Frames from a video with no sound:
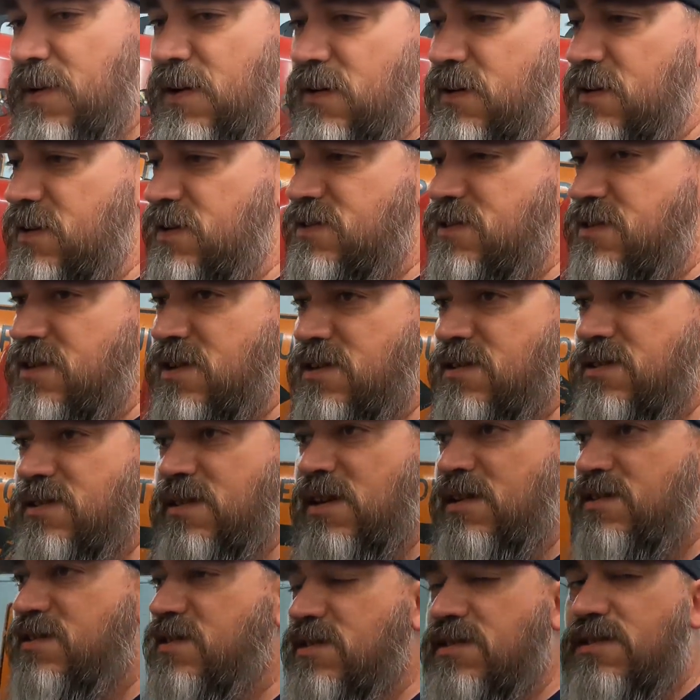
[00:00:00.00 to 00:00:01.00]
motor. It's
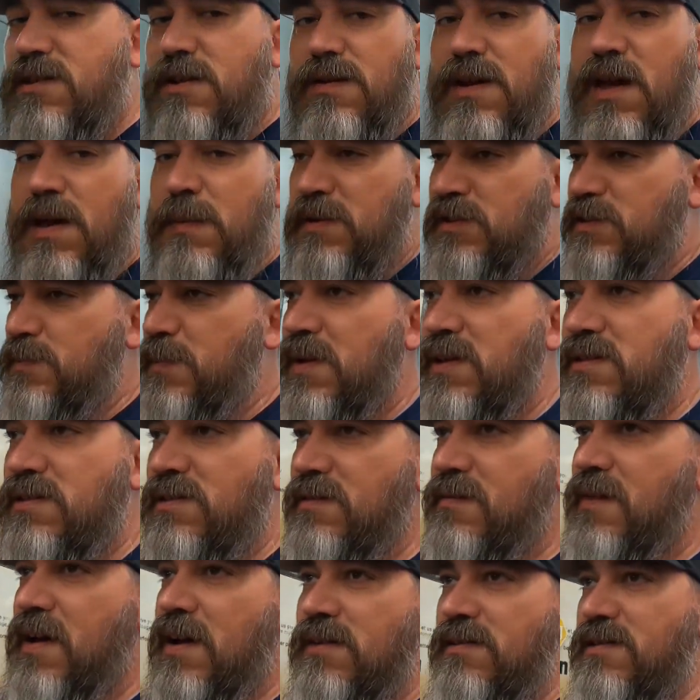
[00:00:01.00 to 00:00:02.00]
just too damn
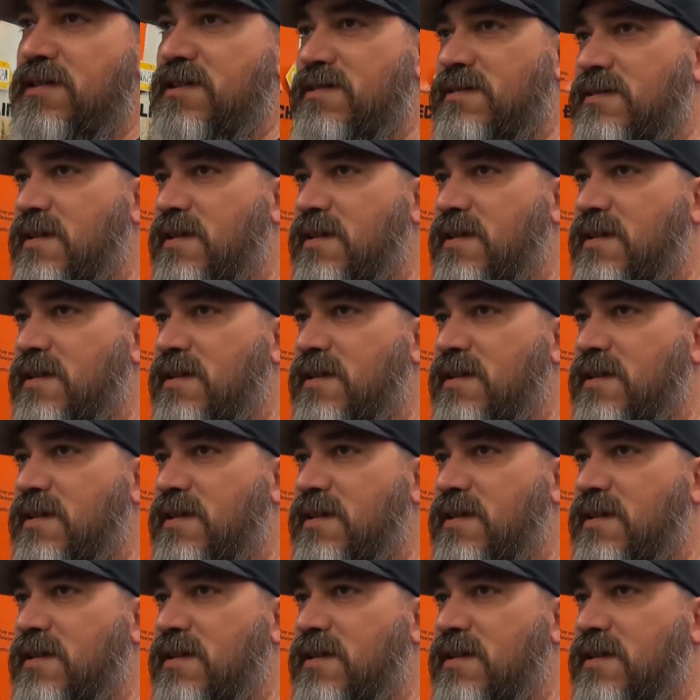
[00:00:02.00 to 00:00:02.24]
expensive. I